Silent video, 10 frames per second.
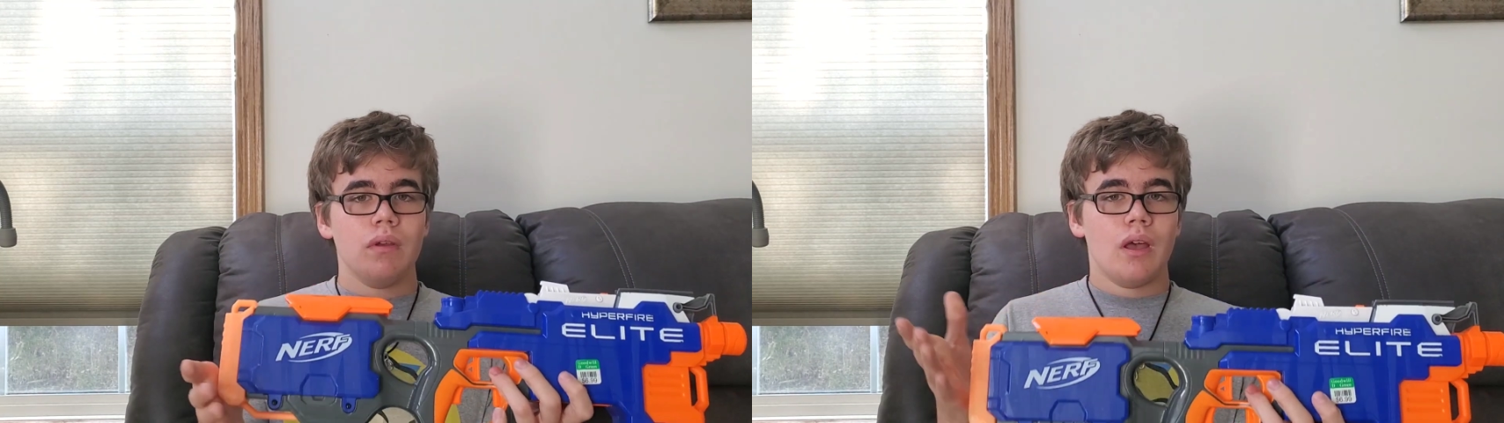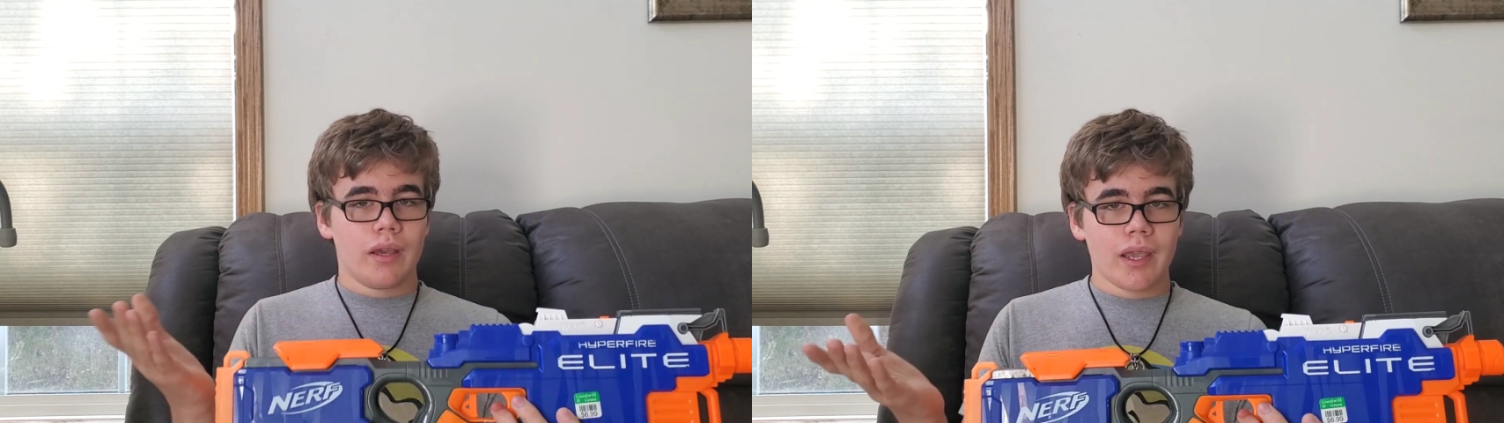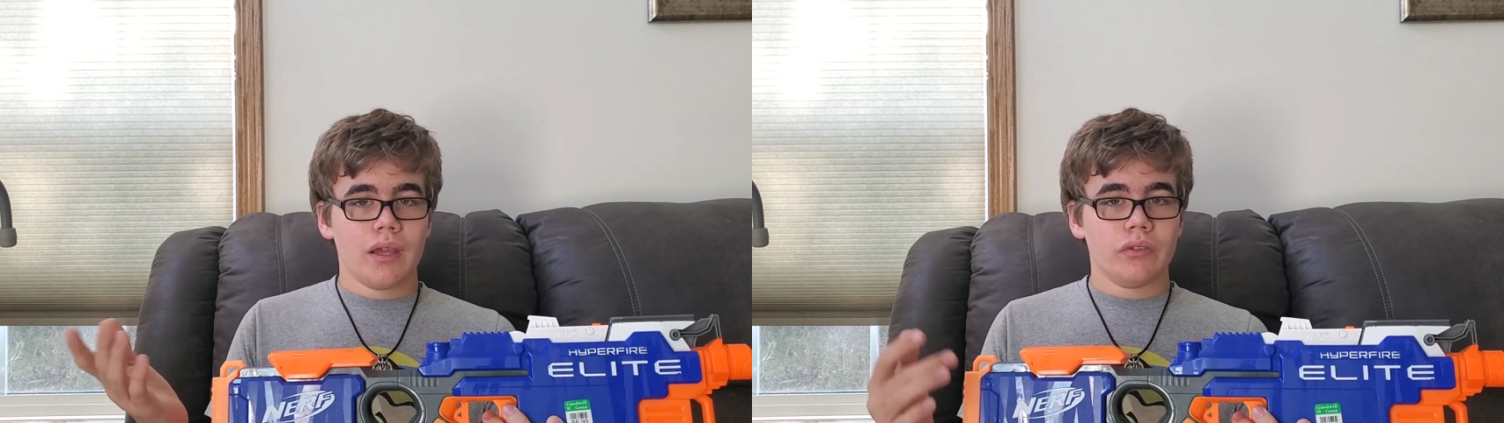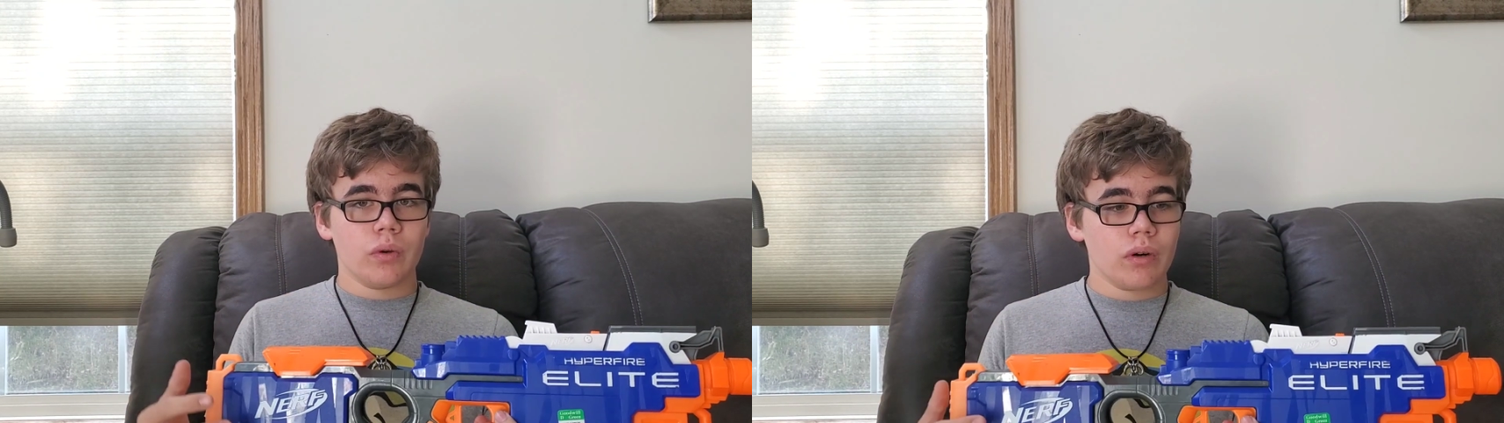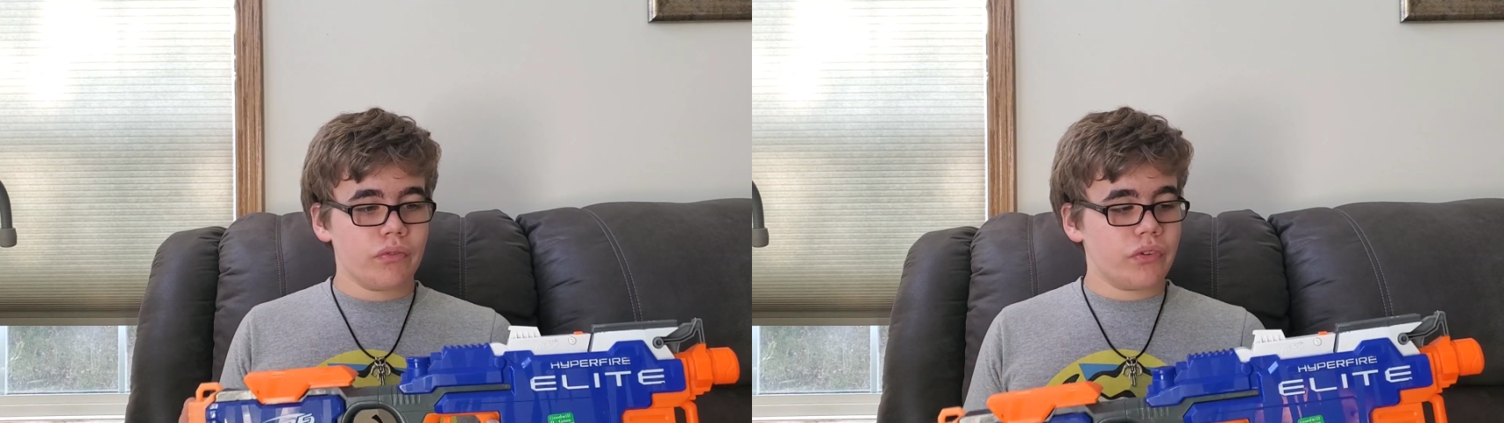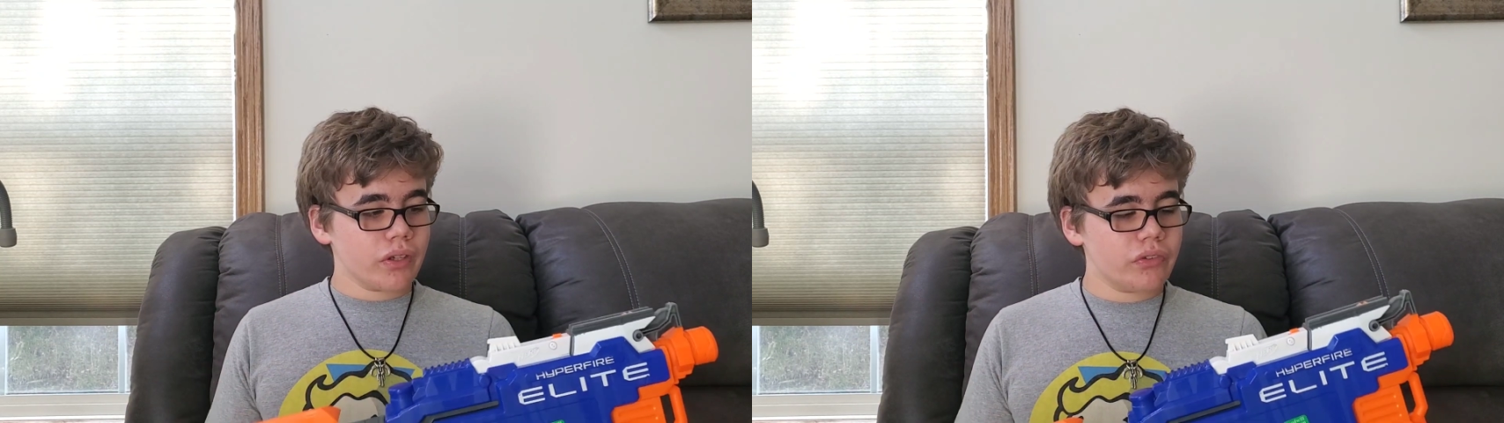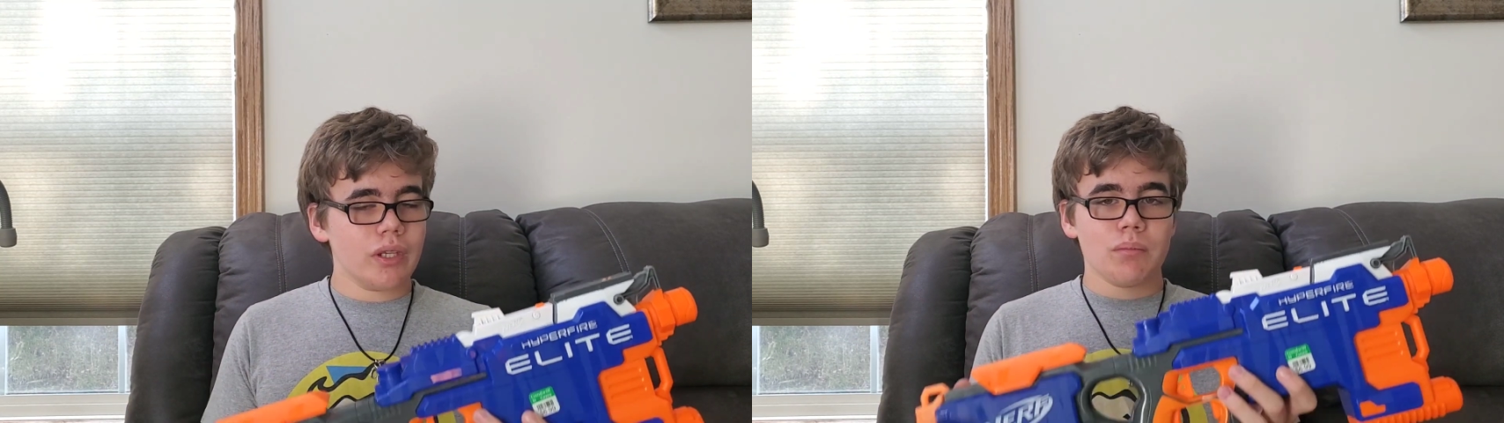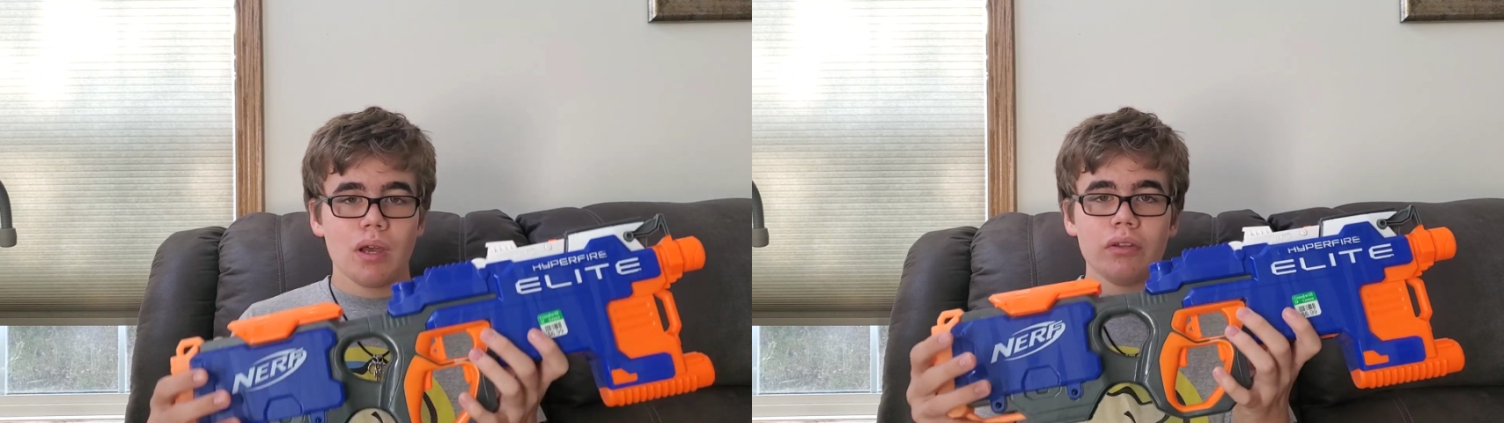again, total of
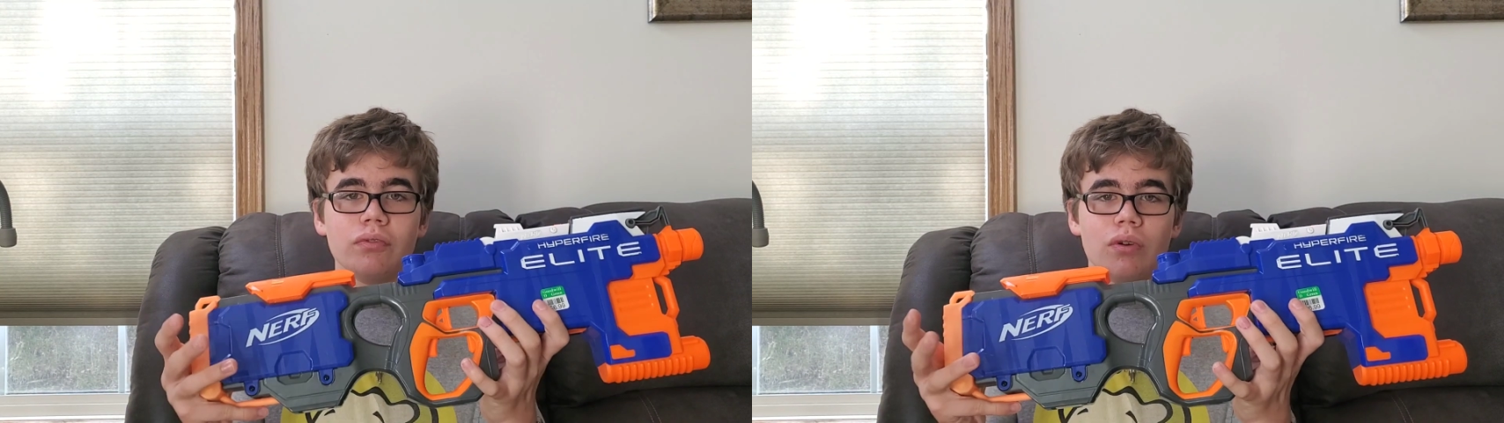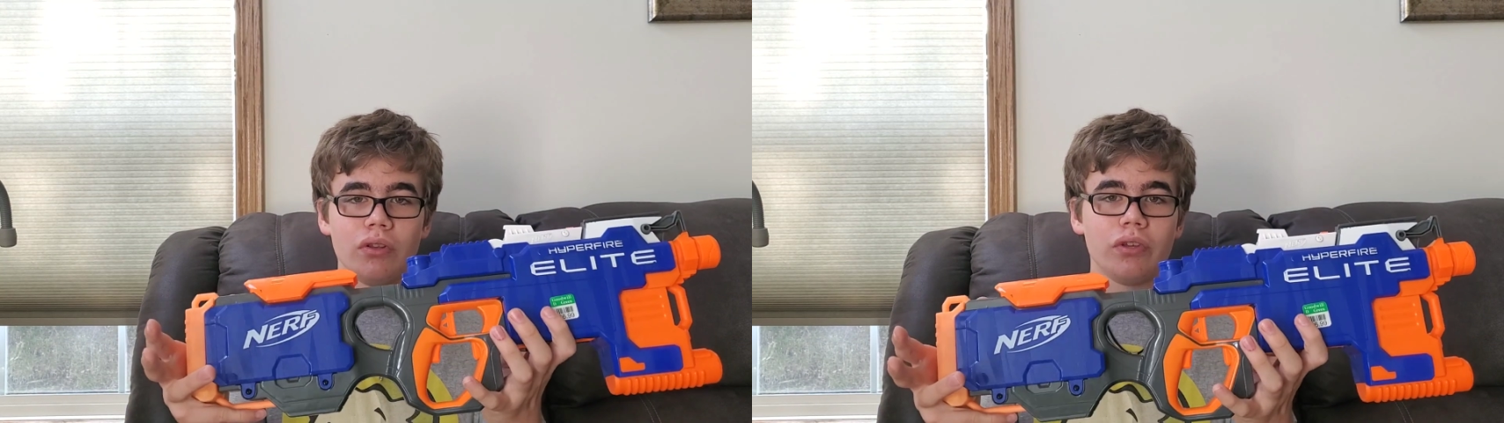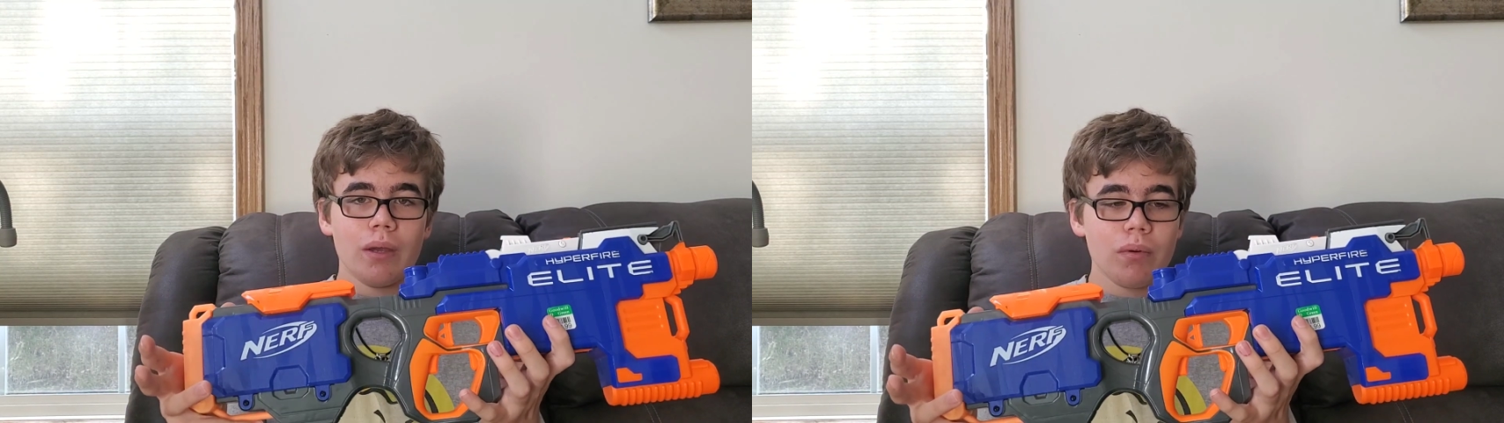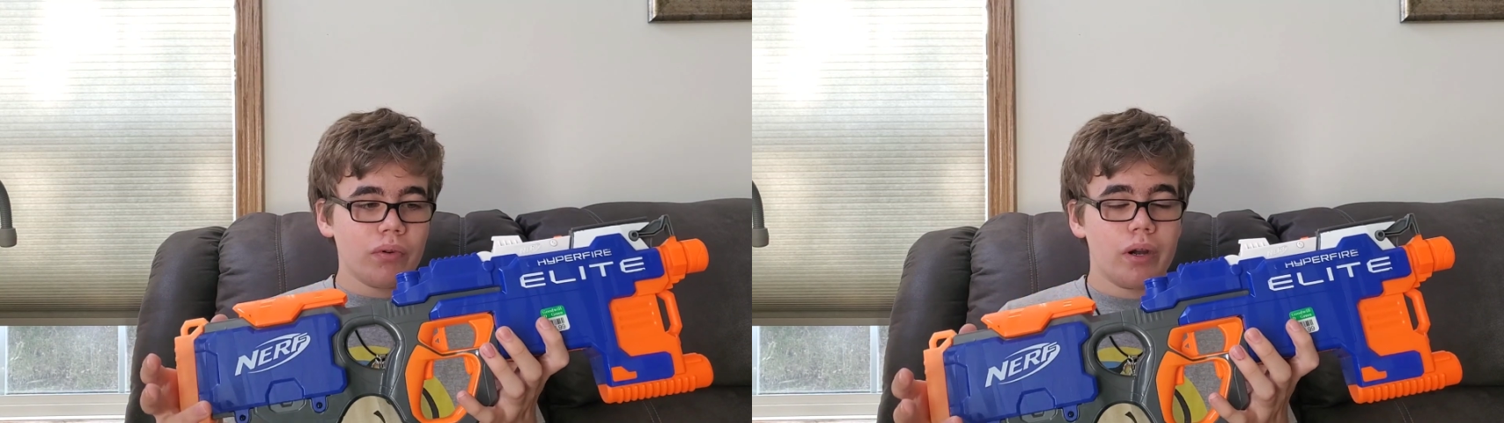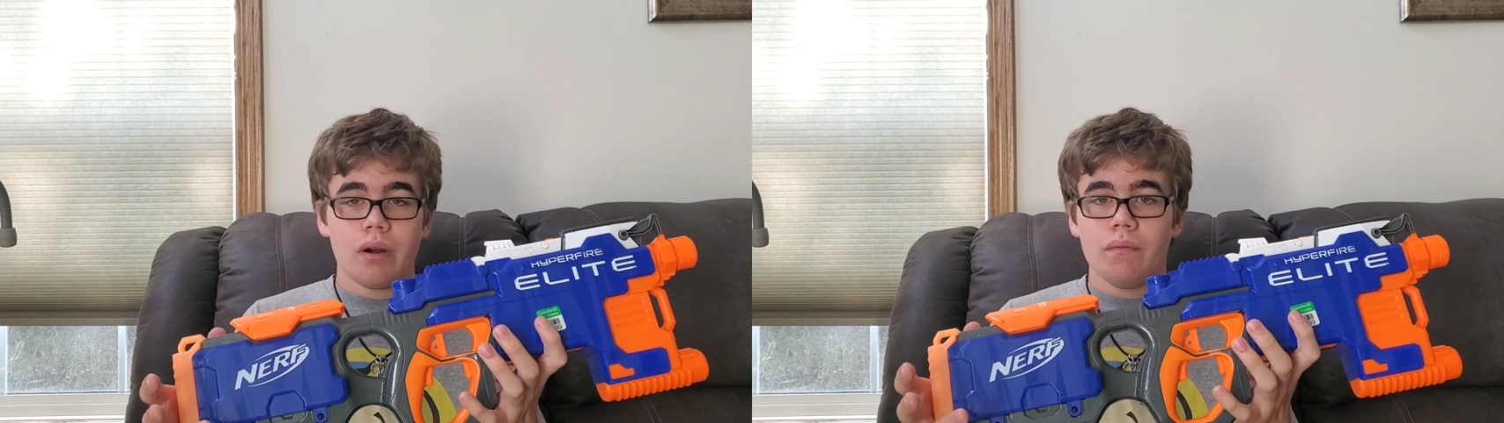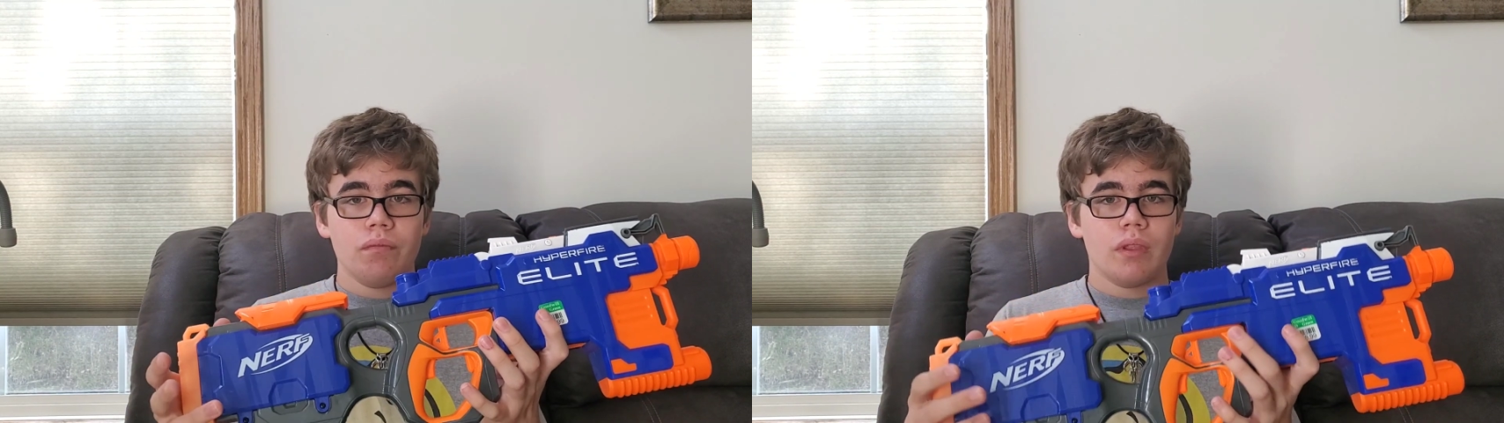$16 for this Hyperfighter.